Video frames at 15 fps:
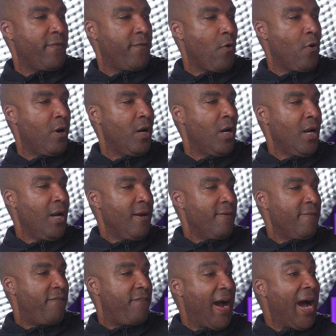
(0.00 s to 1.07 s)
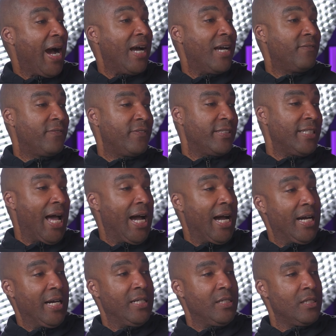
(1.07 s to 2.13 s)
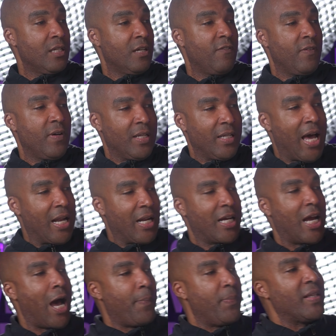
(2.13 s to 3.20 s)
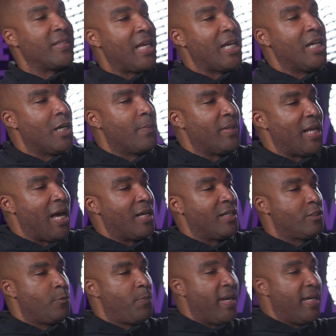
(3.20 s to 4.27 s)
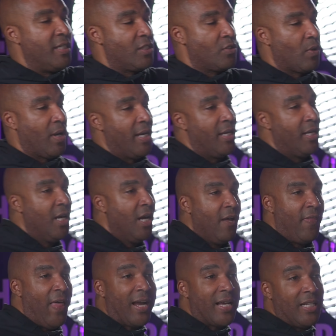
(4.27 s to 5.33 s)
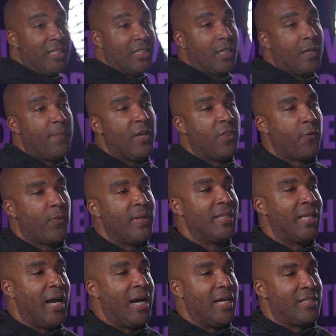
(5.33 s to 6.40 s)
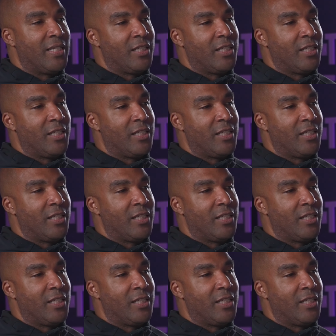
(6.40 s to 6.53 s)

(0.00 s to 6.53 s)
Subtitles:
4, 5 lines of a lot of copy, that's taking up a lot of space, right? That could easily be 3 lines.